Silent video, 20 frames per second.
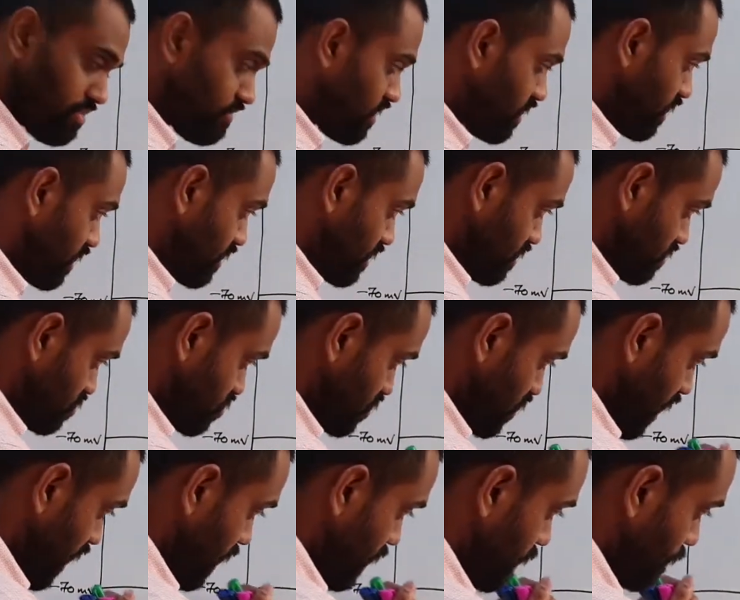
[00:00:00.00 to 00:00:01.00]
we
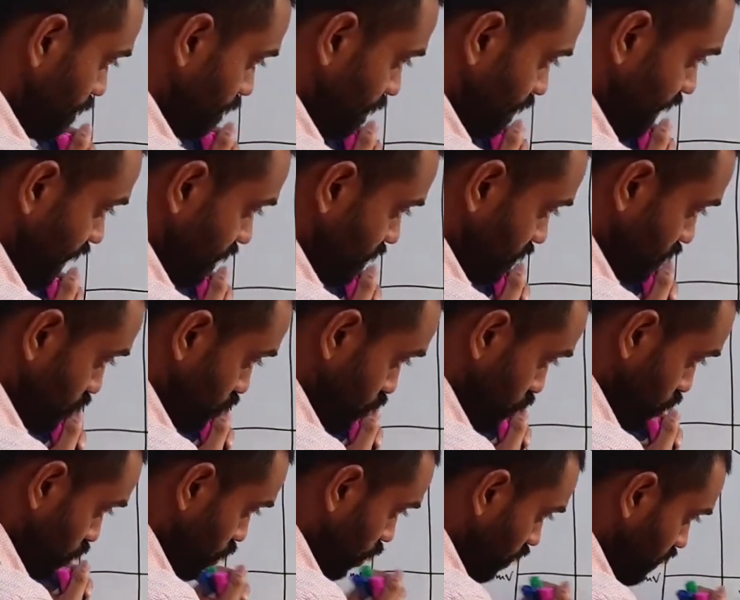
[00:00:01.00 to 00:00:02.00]
understand that there is
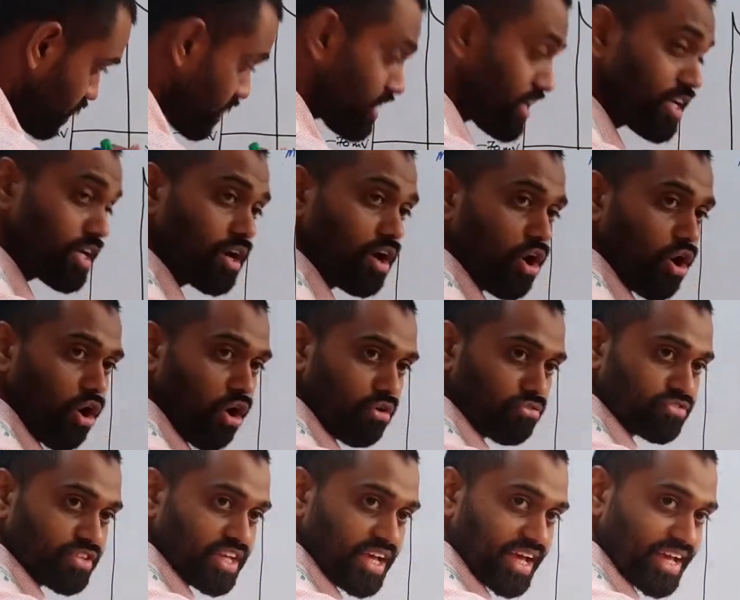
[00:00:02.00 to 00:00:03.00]
shortening
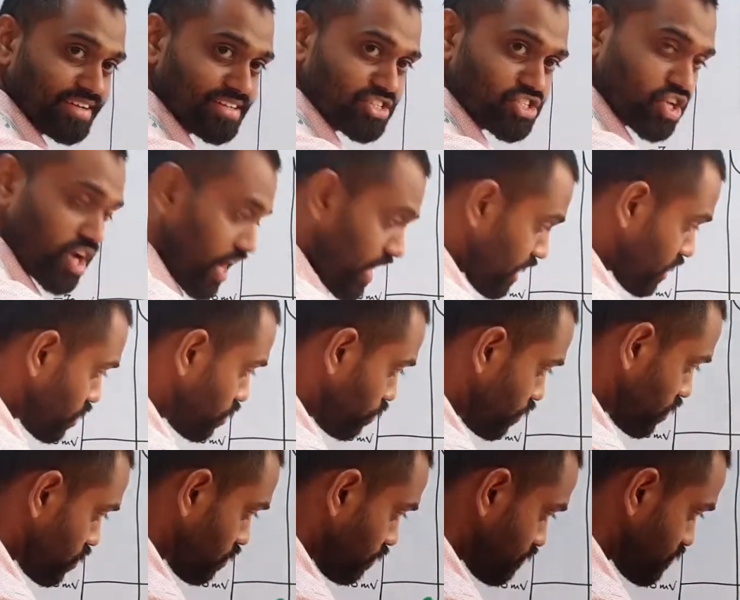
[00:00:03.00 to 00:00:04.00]
of the entire
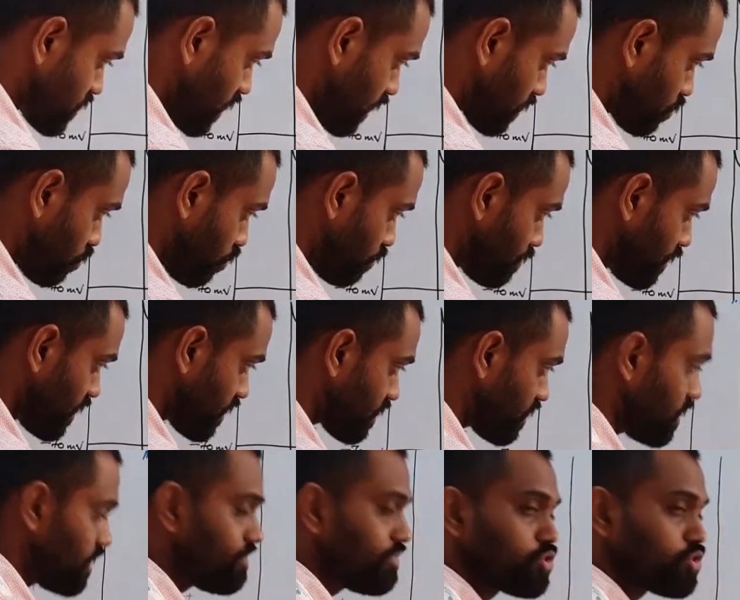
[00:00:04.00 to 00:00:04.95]
unit of sarcomere,